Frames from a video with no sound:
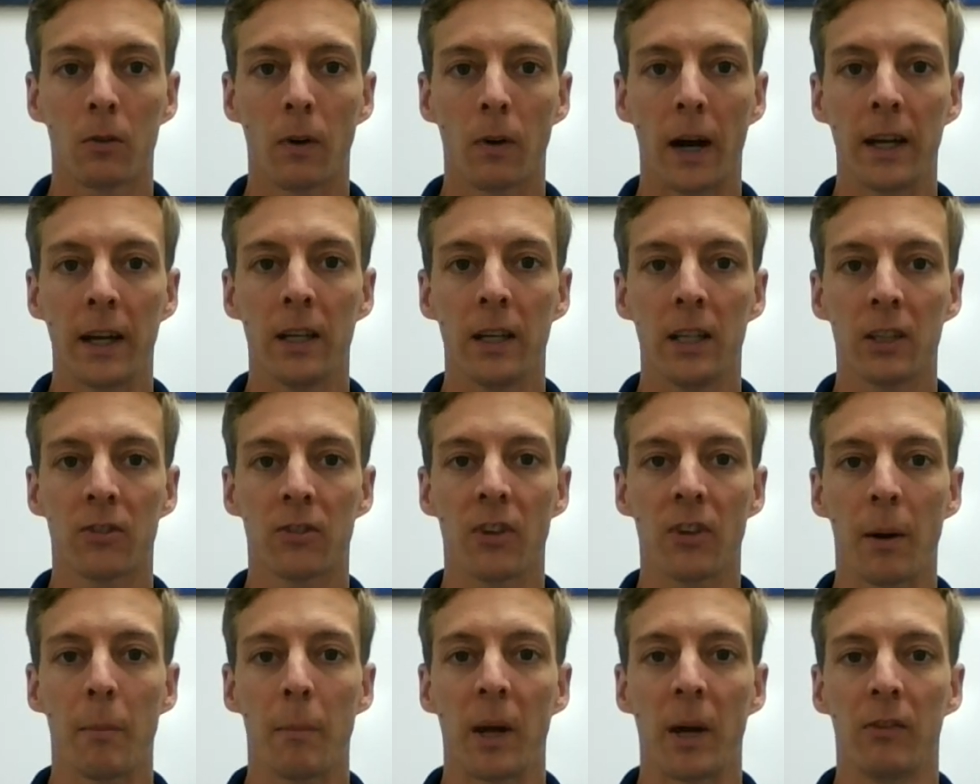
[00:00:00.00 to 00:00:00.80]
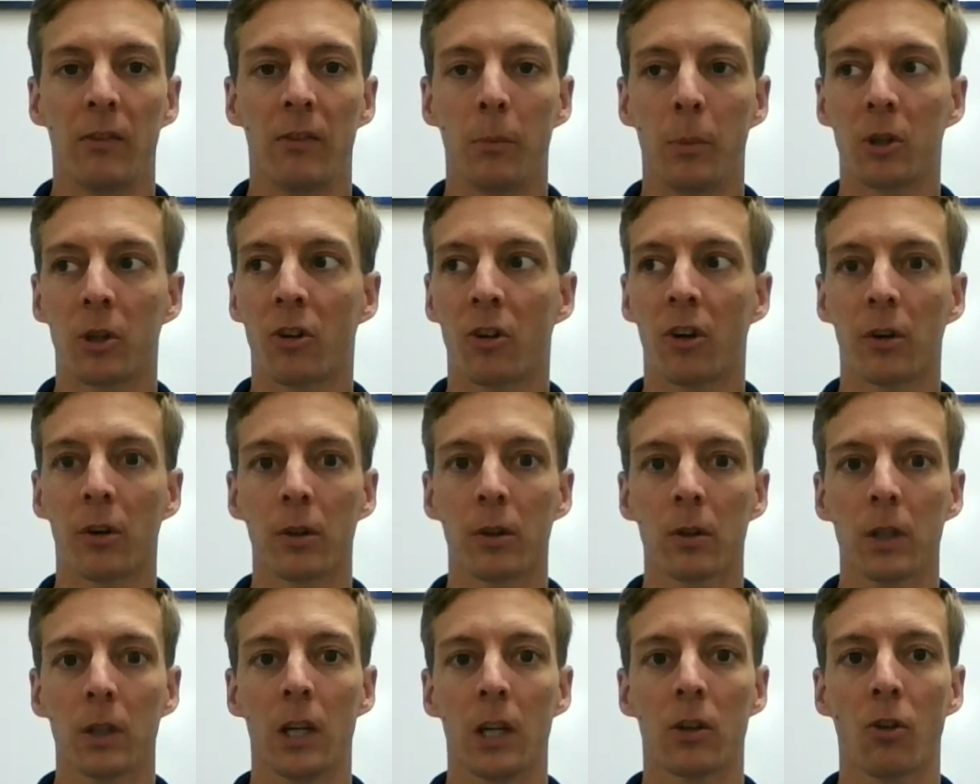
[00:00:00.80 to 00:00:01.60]
right? It's not made of a
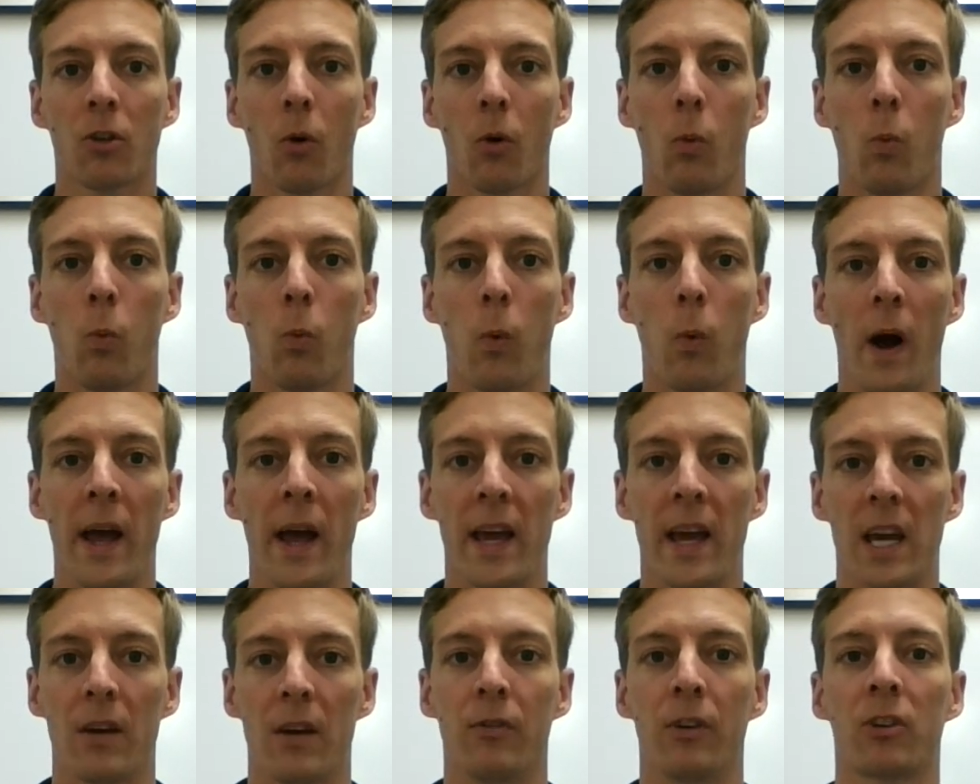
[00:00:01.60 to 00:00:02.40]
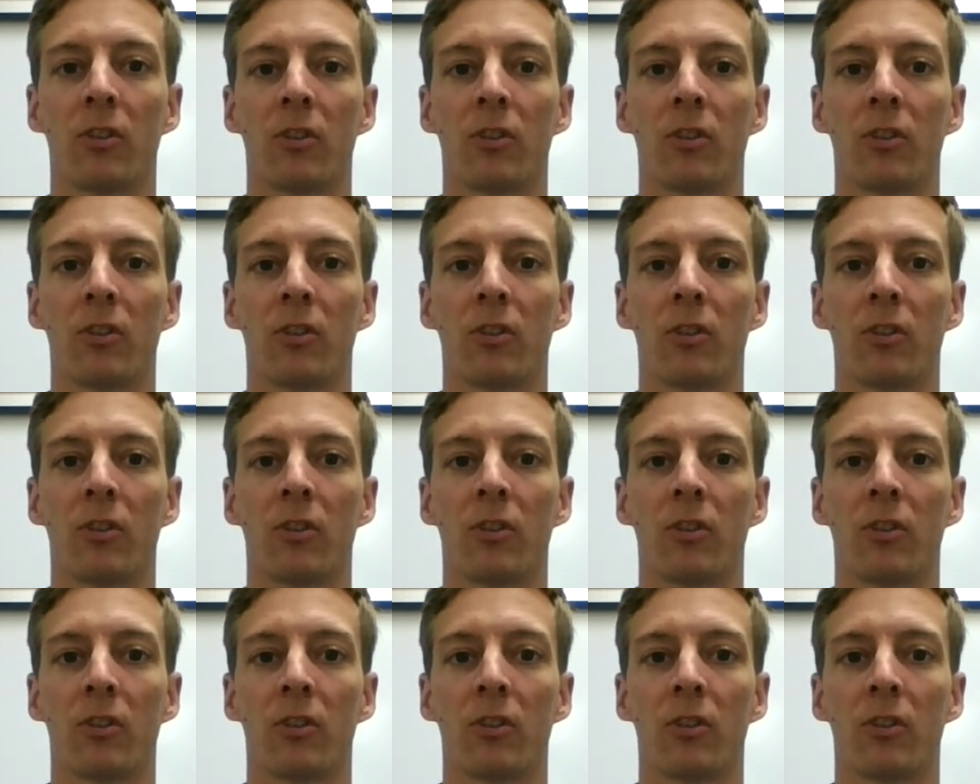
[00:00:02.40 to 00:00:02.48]
material, it's a wave.